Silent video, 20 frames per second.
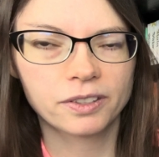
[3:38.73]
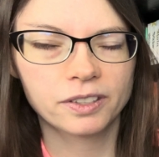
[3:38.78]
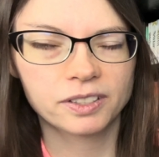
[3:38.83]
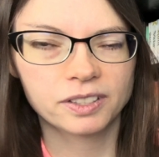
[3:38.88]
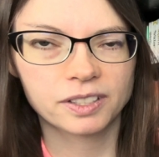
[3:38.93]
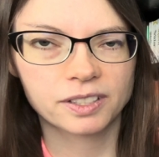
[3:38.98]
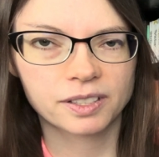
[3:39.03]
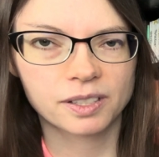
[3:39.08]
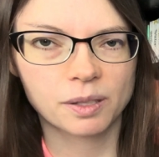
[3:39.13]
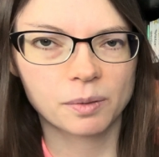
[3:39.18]

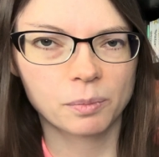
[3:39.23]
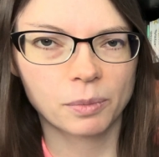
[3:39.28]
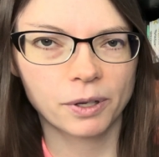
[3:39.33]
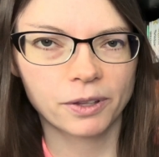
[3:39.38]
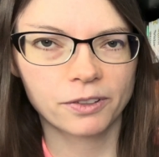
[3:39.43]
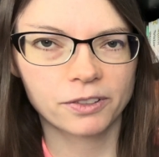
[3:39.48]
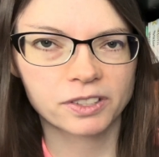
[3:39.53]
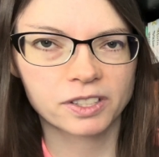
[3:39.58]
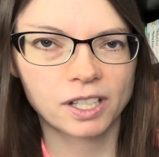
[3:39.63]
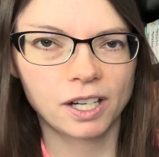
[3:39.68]
this is the
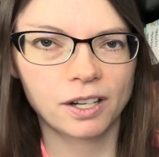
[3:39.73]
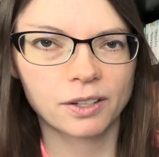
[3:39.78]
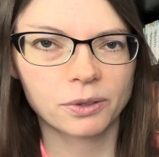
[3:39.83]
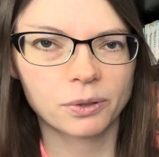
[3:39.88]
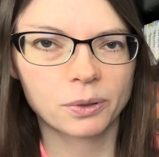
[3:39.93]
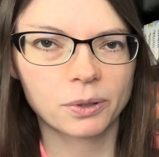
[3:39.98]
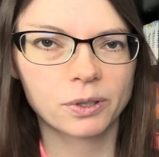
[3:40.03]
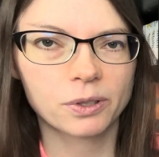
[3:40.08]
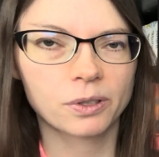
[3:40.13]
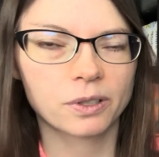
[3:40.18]
Brothers
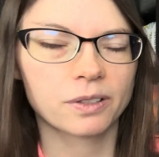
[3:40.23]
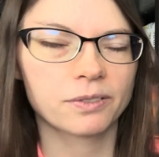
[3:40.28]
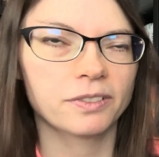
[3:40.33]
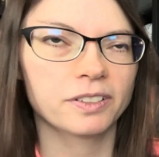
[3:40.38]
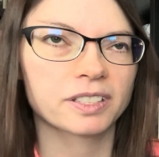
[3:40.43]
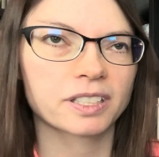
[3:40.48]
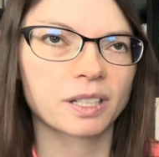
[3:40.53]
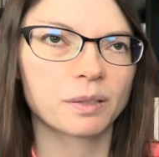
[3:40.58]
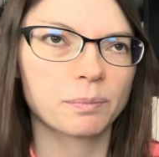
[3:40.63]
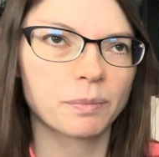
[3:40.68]
Hawthorne, or if
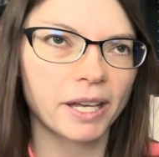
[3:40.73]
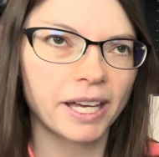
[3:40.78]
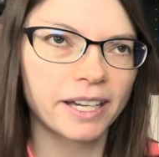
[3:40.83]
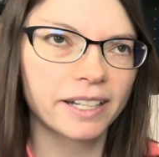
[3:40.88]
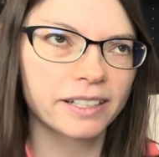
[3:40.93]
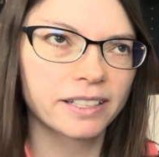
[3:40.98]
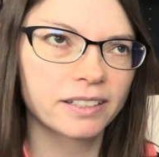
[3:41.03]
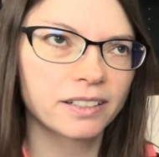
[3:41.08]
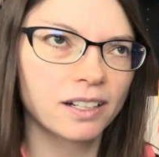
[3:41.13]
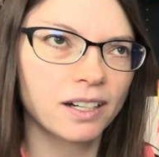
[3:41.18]
it's a
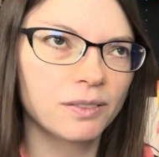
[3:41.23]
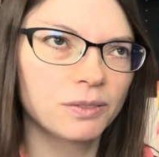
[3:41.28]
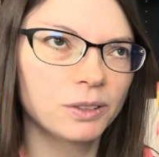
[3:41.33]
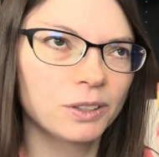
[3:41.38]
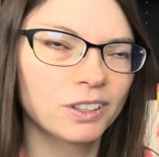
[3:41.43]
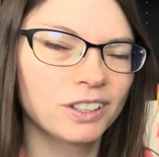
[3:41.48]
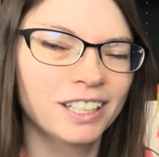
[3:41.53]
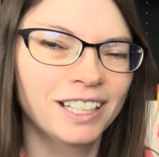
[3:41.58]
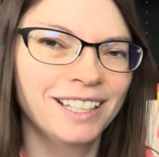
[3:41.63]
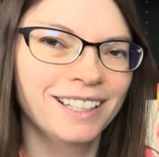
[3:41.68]
companion
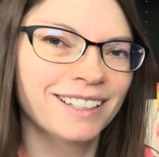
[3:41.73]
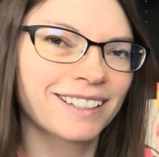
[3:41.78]
novel.